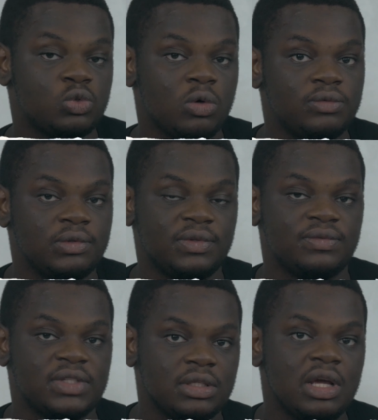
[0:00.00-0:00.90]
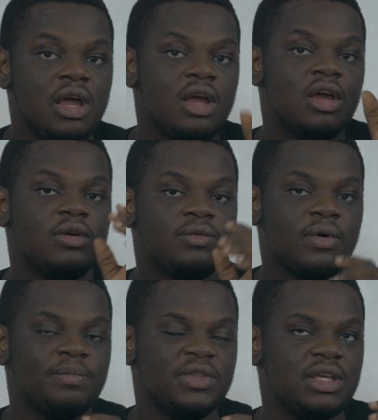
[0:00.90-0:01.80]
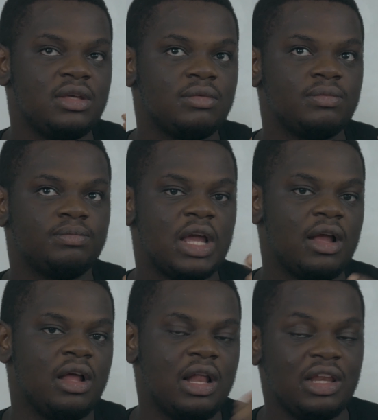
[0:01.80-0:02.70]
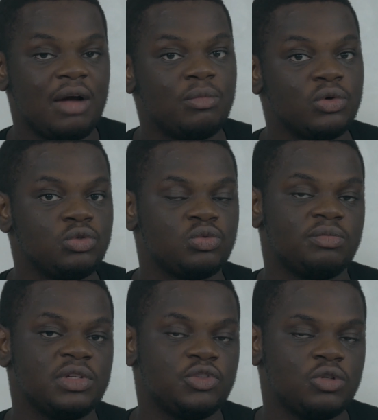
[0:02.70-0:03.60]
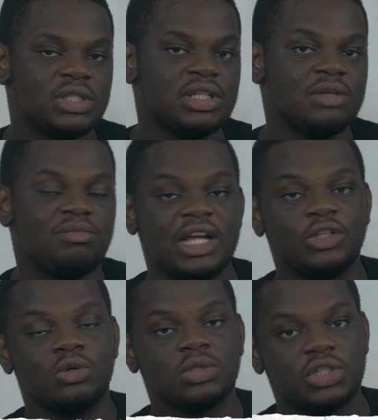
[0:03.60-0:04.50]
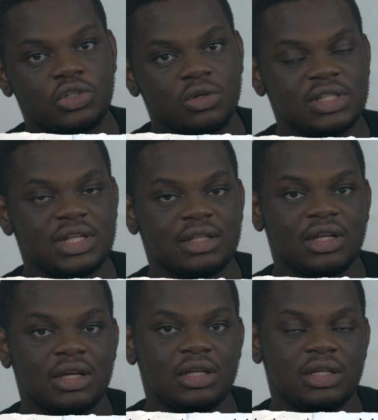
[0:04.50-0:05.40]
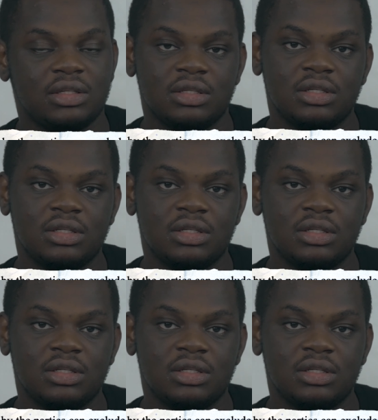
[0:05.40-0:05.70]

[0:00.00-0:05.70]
12 to 15. From the earlier modules, we've been treating the implied conditions that are in